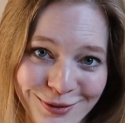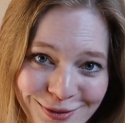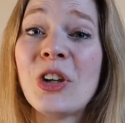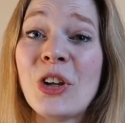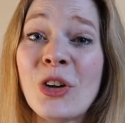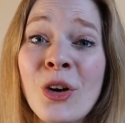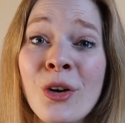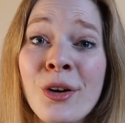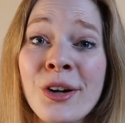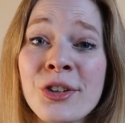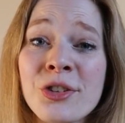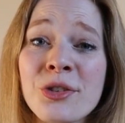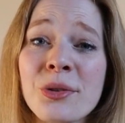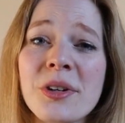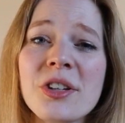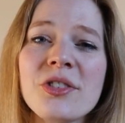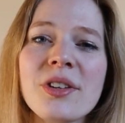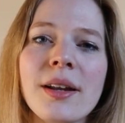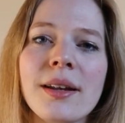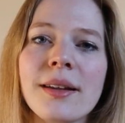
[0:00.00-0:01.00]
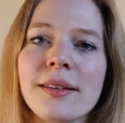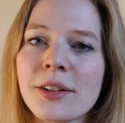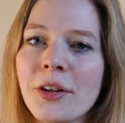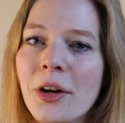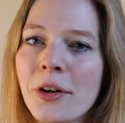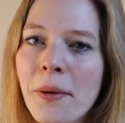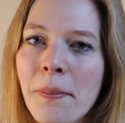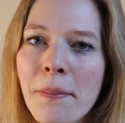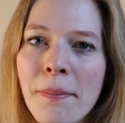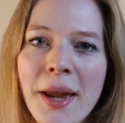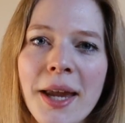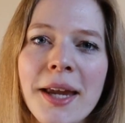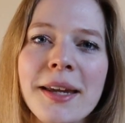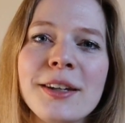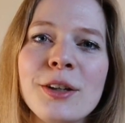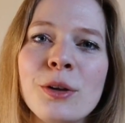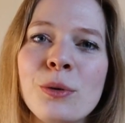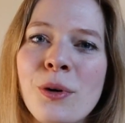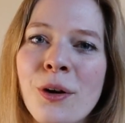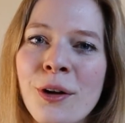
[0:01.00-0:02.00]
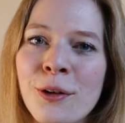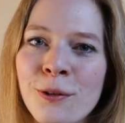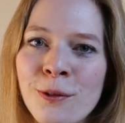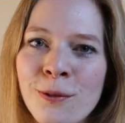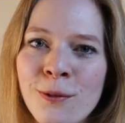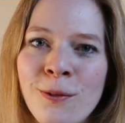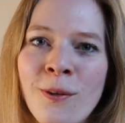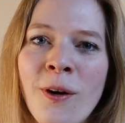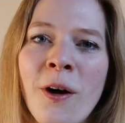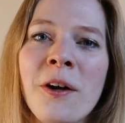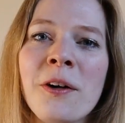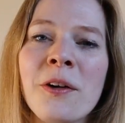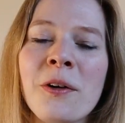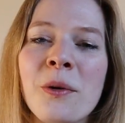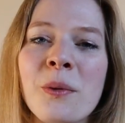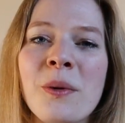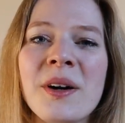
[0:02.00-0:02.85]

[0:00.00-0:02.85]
Your intuition is gonna make you wanna follow